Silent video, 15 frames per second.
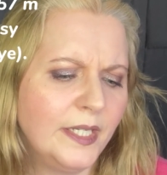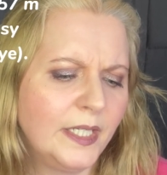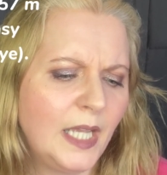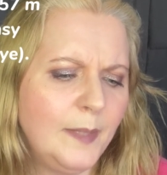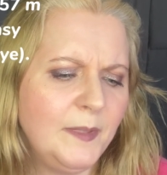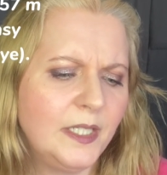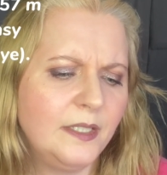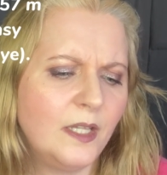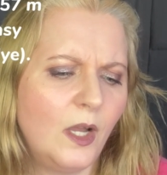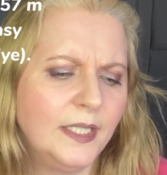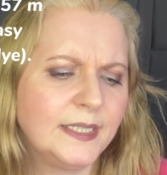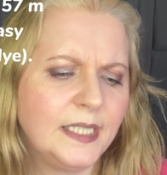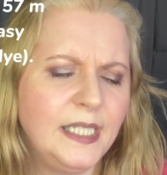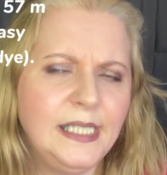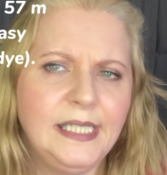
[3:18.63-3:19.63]
It came in a
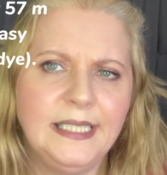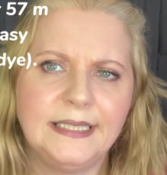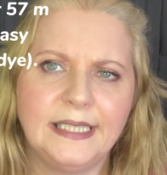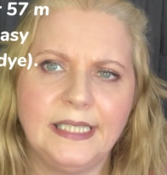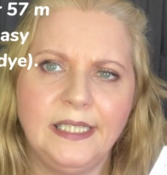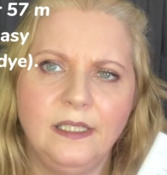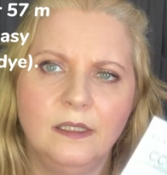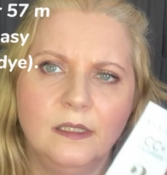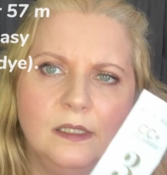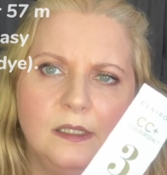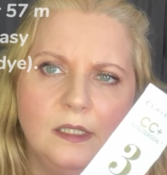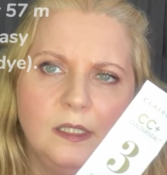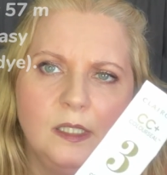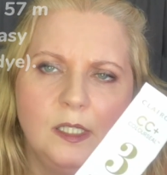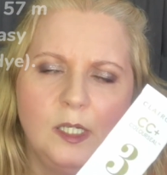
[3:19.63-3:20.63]
nice and easy
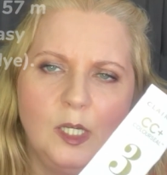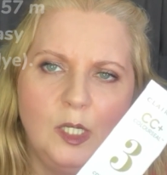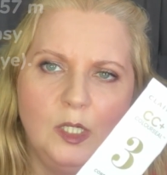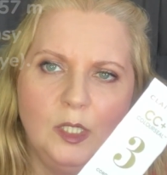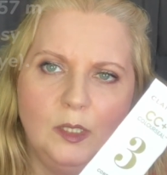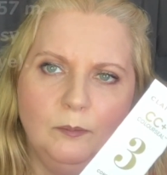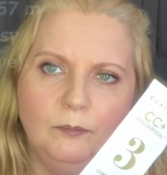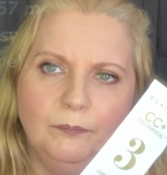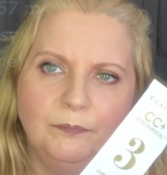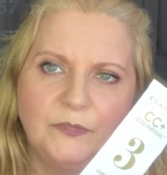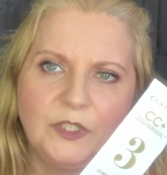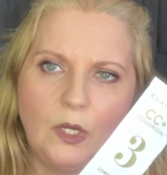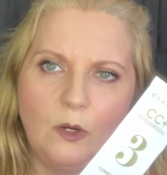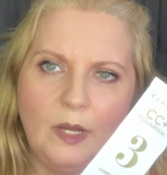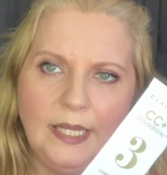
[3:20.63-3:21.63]
um,
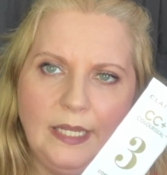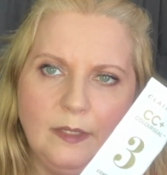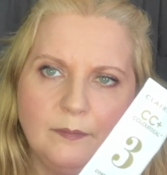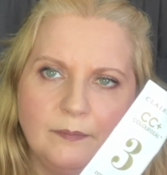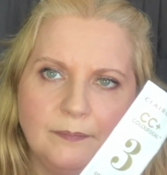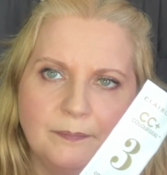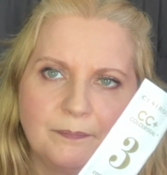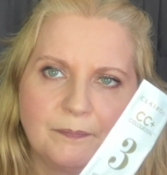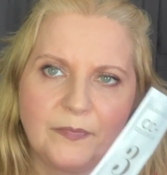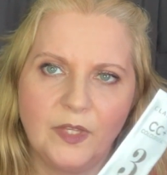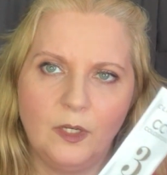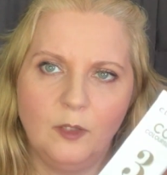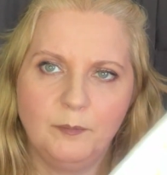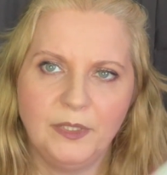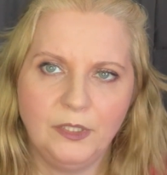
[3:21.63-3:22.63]
dye that
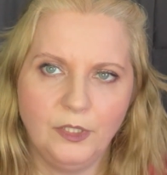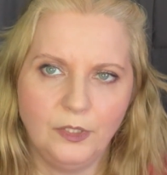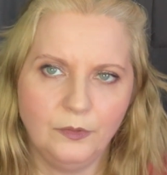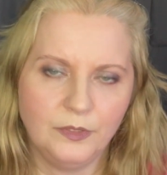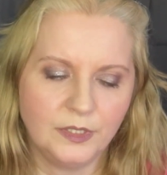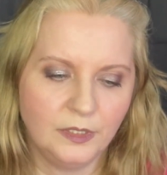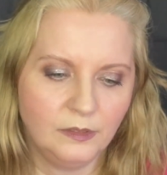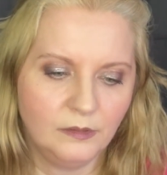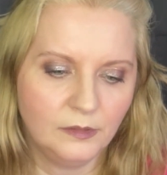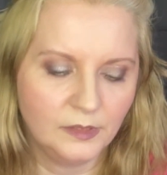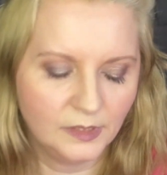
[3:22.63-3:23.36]
I've been using.